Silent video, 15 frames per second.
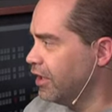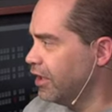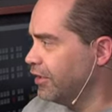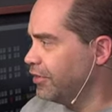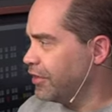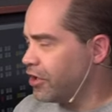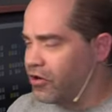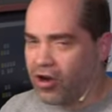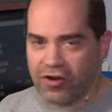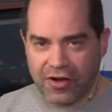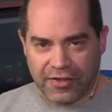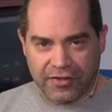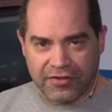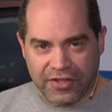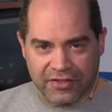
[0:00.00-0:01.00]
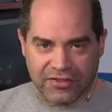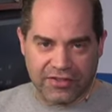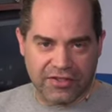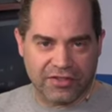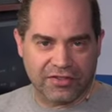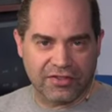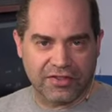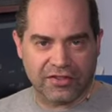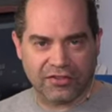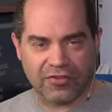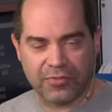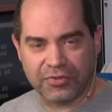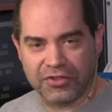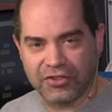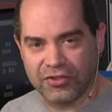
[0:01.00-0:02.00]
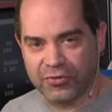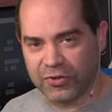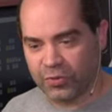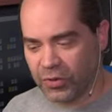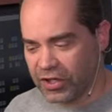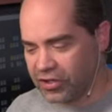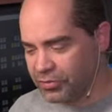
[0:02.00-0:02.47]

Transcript: there are other things that this the script can do as well,